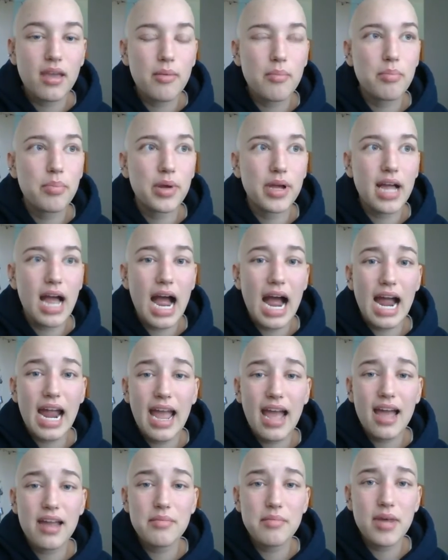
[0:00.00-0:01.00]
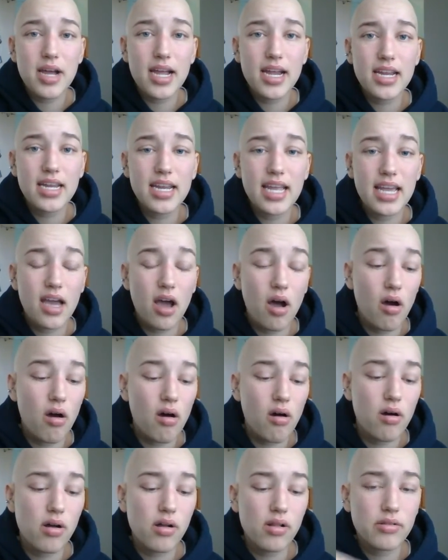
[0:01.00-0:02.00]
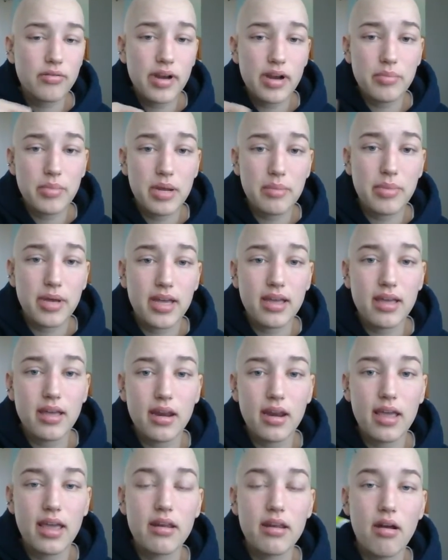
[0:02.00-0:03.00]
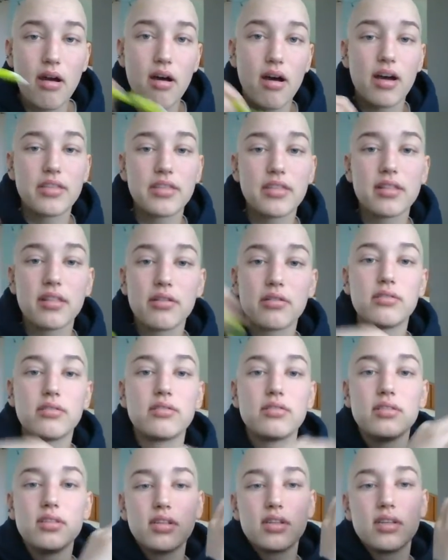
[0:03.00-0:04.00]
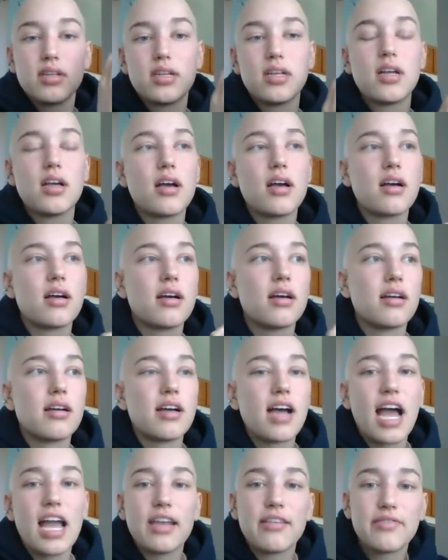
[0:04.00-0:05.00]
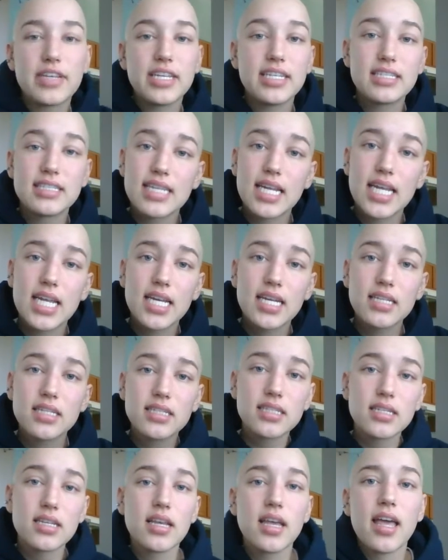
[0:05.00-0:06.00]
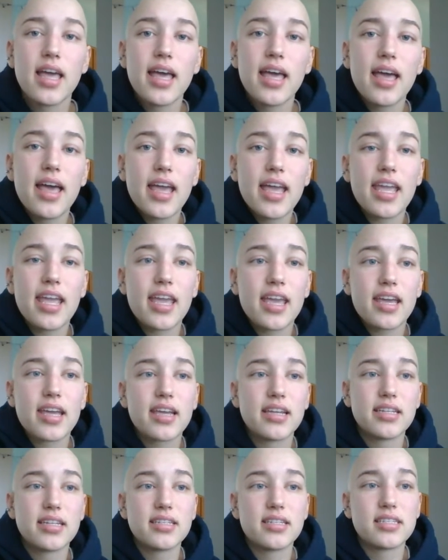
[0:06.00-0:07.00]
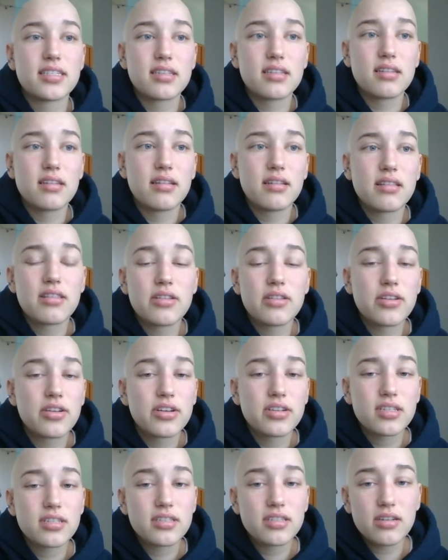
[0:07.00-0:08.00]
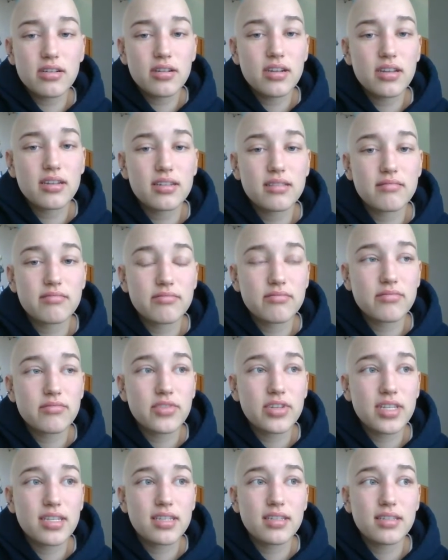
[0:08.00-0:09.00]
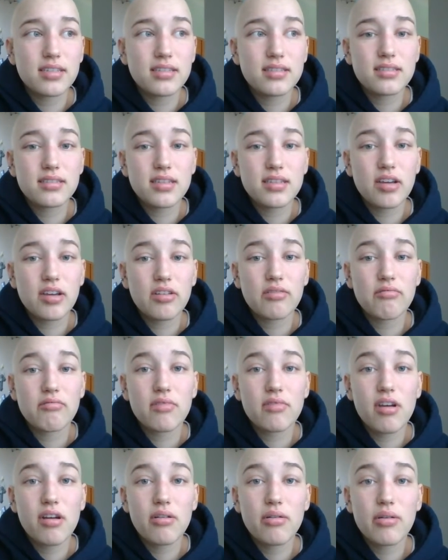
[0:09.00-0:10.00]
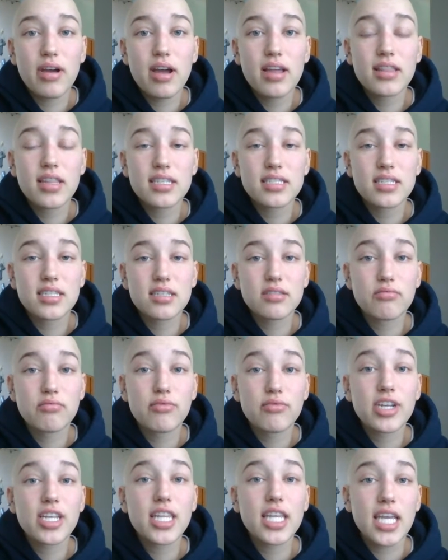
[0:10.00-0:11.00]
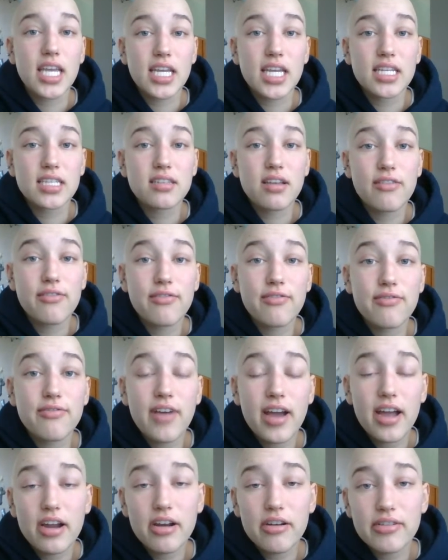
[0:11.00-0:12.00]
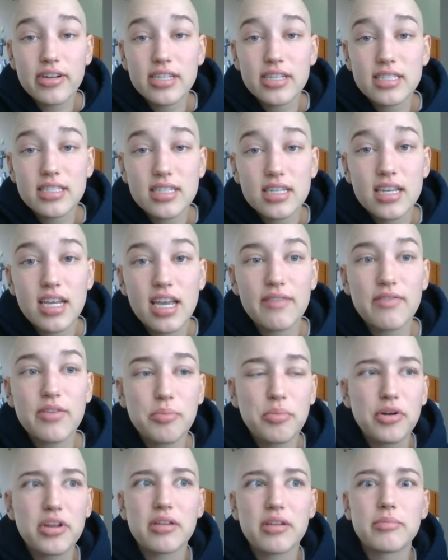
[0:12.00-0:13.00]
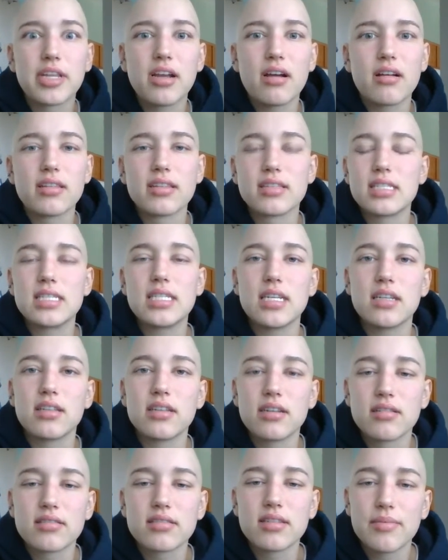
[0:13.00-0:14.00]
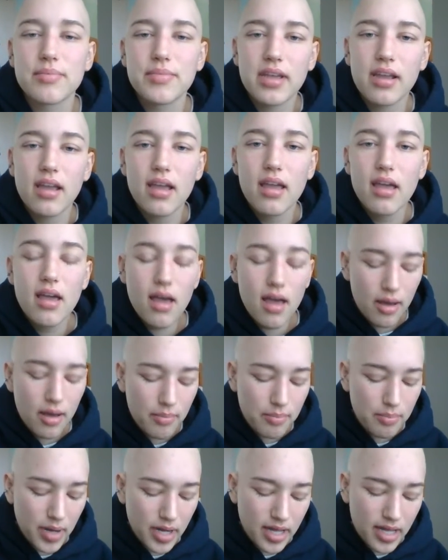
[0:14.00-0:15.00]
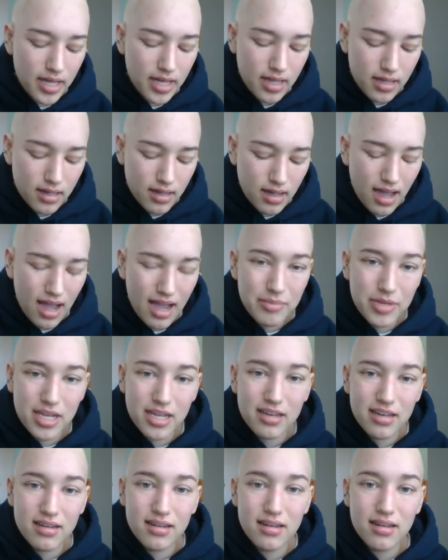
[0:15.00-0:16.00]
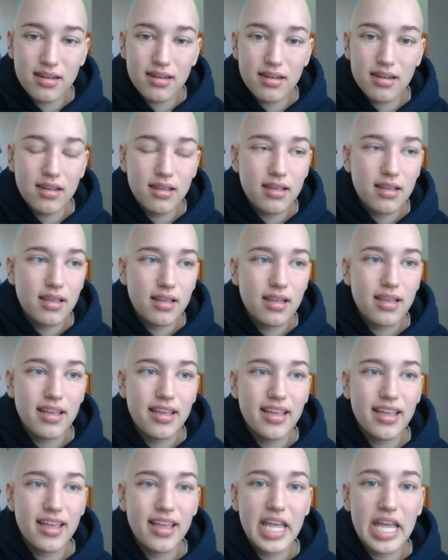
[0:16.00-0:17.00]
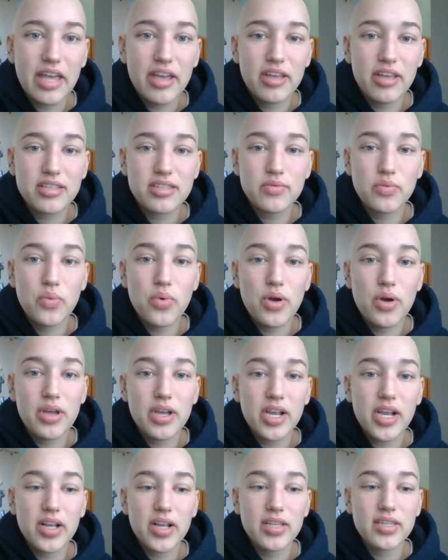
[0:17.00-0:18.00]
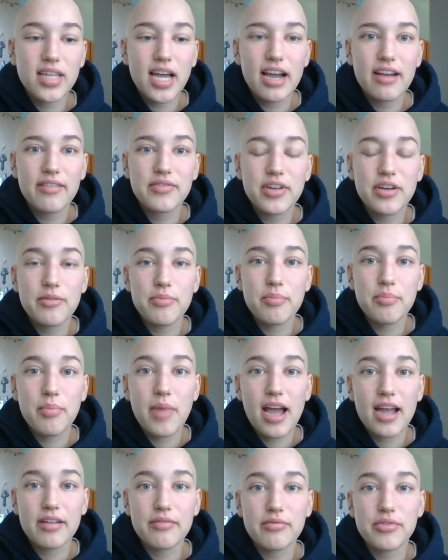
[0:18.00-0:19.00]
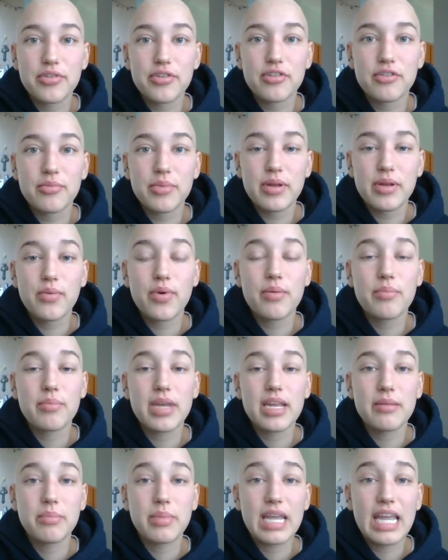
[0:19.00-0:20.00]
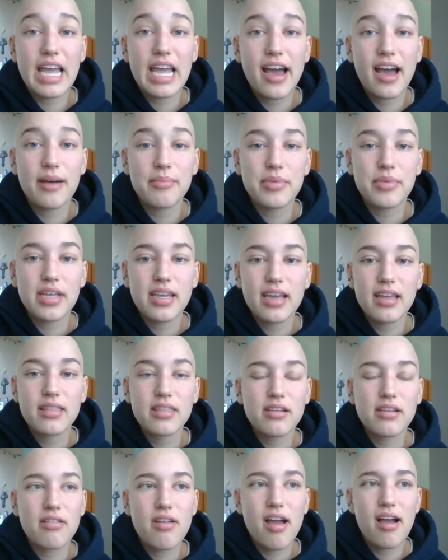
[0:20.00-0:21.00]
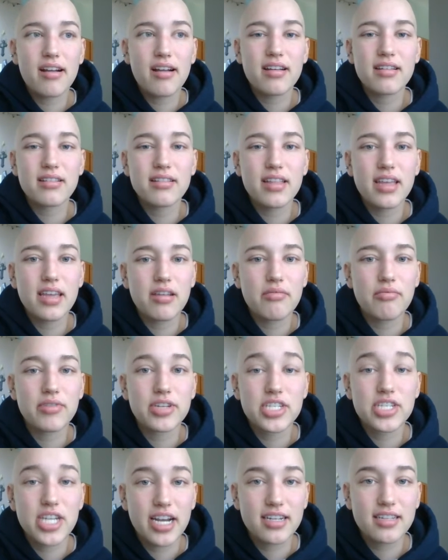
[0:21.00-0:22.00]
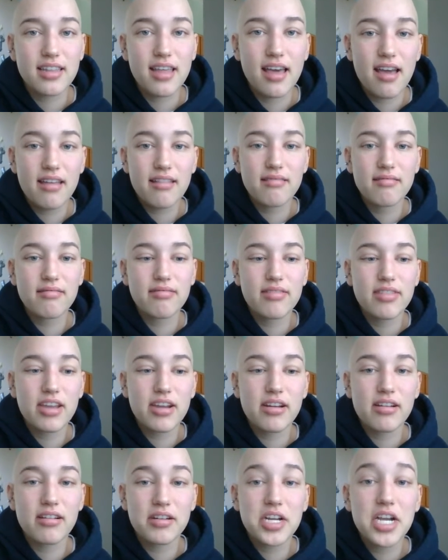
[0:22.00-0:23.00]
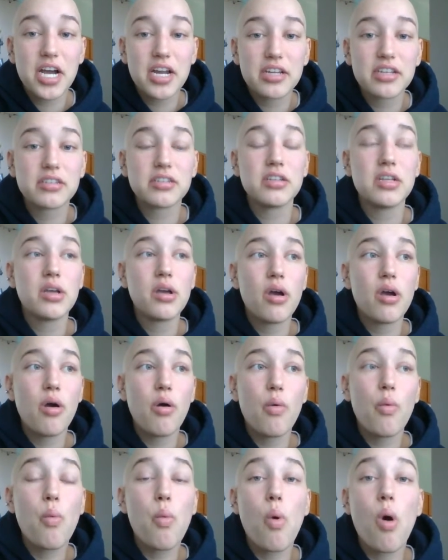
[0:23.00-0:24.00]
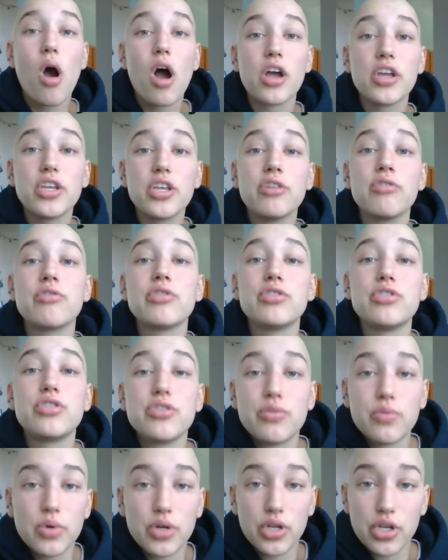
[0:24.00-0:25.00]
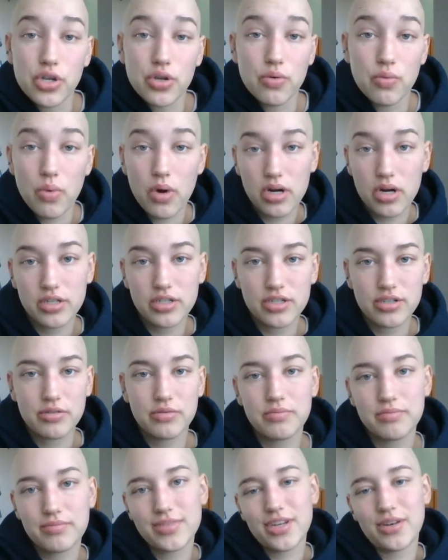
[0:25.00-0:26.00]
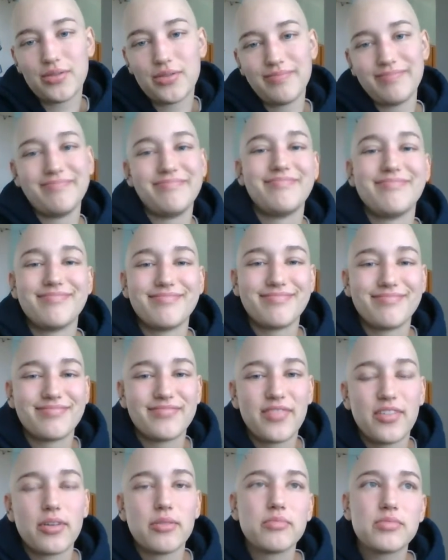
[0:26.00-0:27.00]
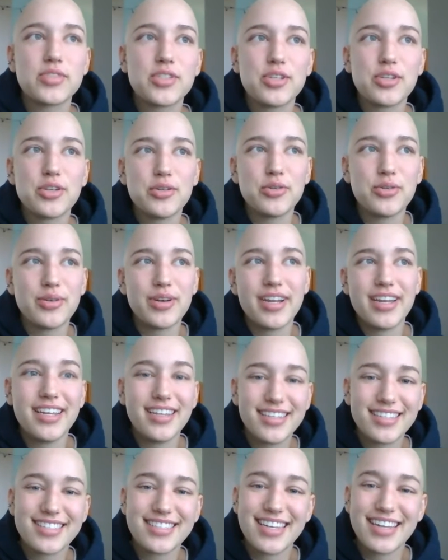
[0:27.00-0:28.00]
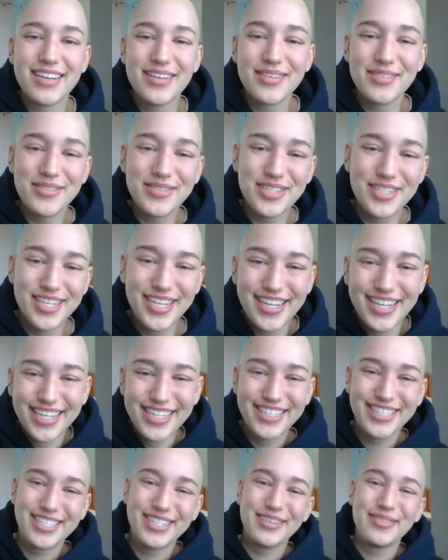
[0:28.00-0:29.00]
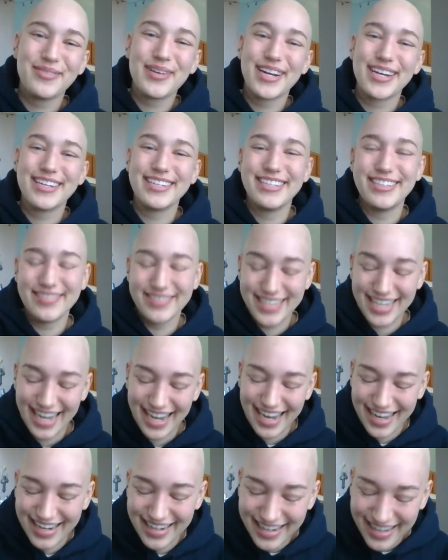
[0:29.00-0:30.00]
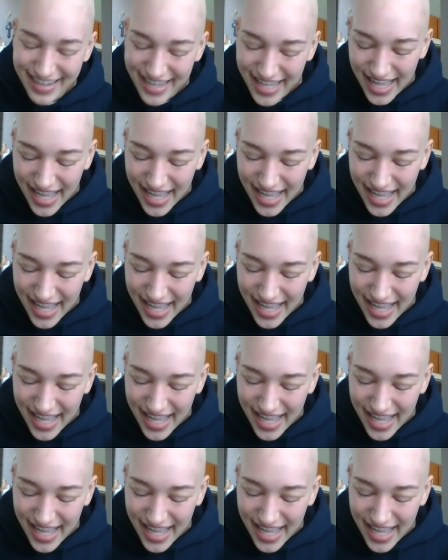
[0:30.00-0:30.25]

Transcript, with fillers: But I had mine all around my bed and on the little IV stand, and the nurses aren't going to really tell you no unless it really is a fire risk, if you're putting them like on the ceiling or something. But I mean, it's what livened up my room and what made me happy, and they're not going to like reject that. They're going to want you to do what you want to do. So to an extent, to where you can.